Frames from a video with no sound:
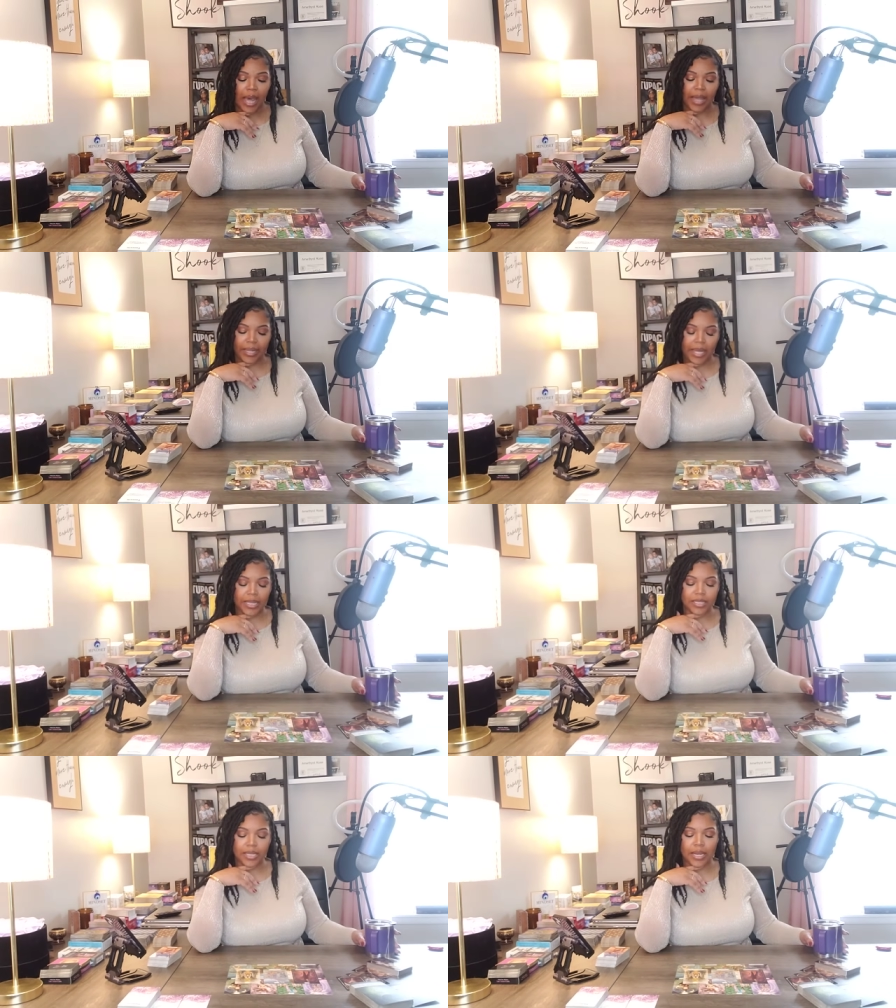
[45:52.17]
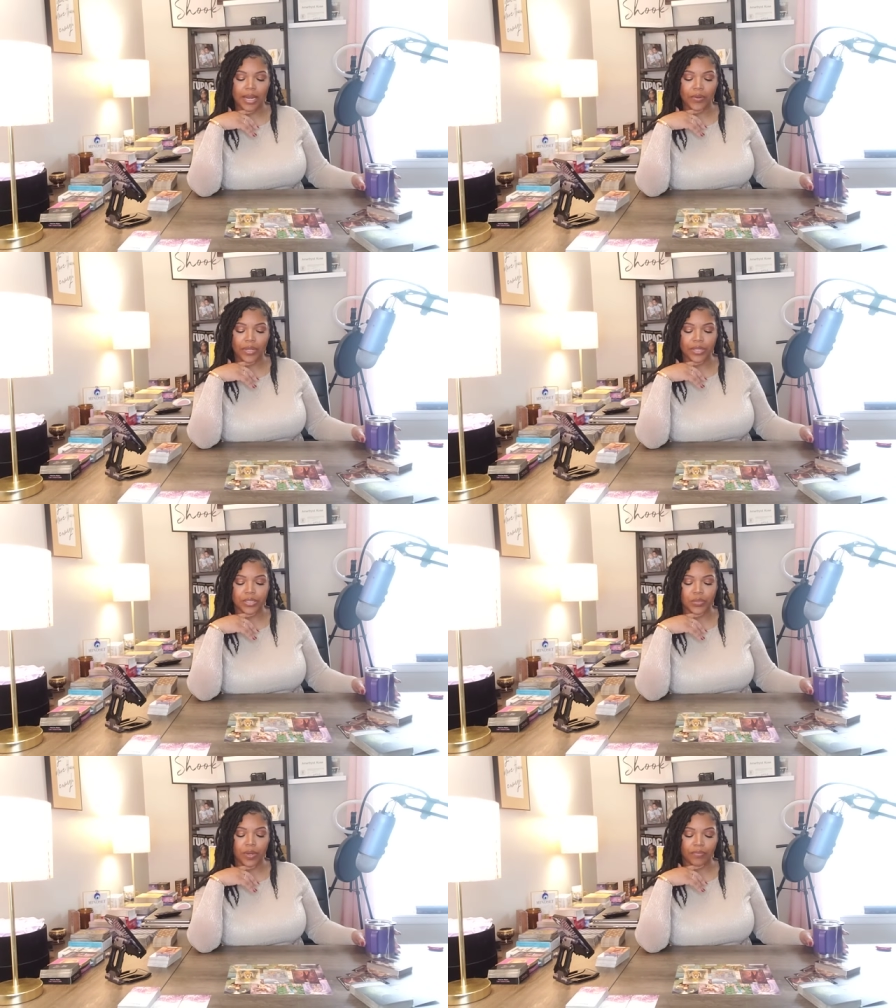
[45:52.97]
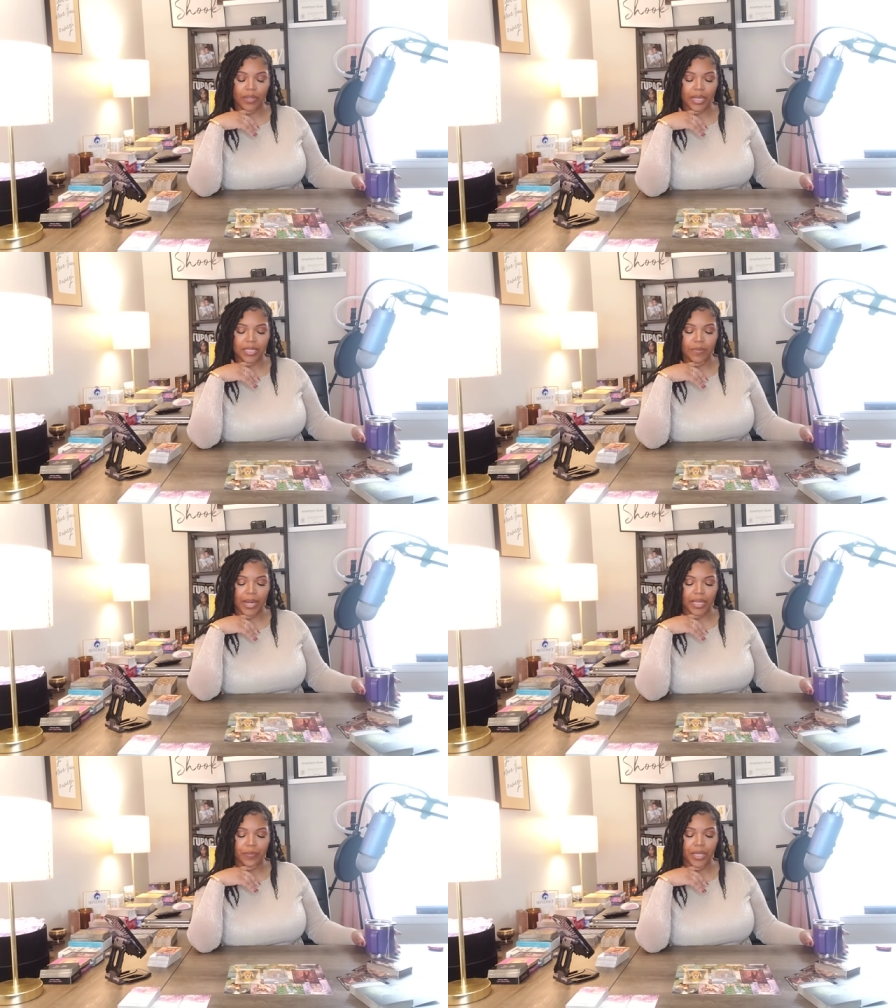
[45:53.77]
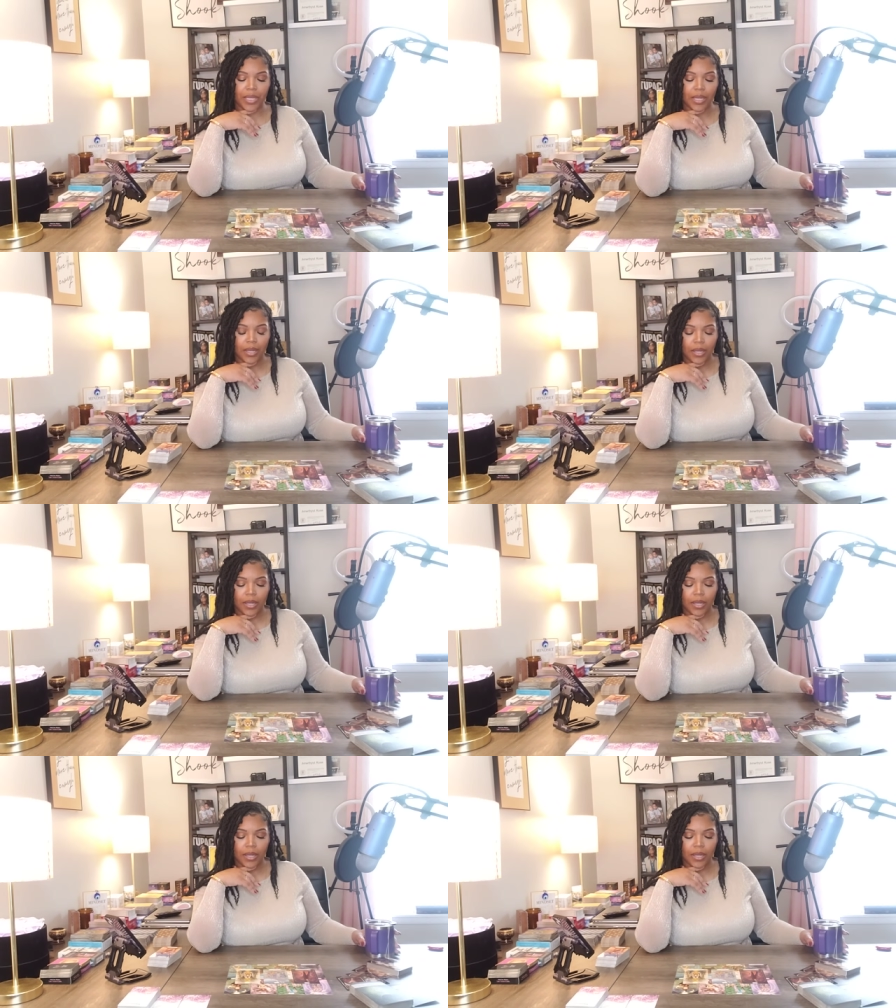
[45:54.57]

i can see that out here too i feel like somebody could be